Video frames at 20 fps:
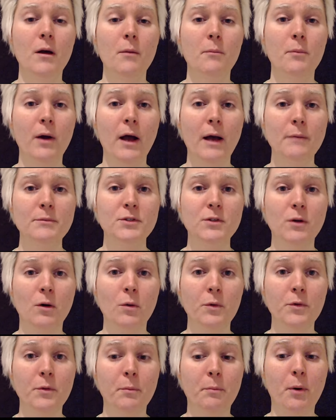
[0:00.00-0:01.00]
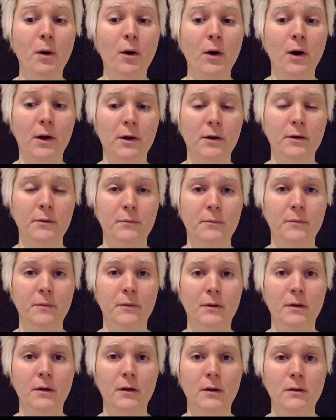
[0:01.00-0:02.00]
Perhaps start with a park
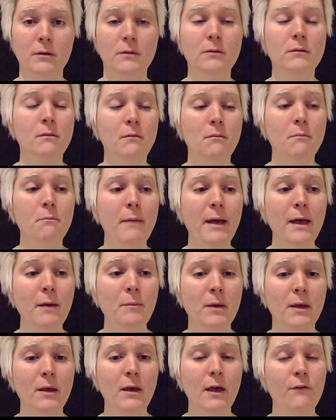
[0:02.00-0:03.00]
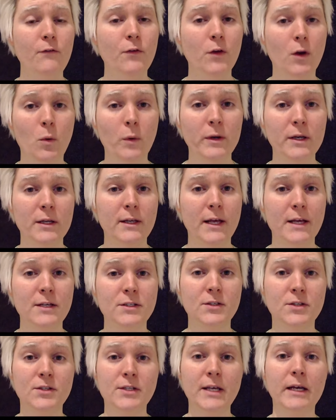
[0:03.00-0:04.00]
Maybe if you're going to test
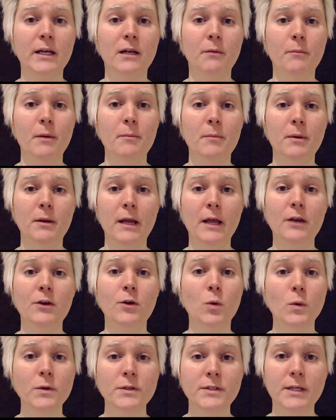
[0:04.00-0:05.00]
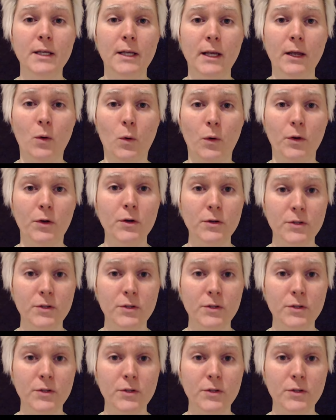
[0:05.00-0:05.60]
the Second Amendment in your city or your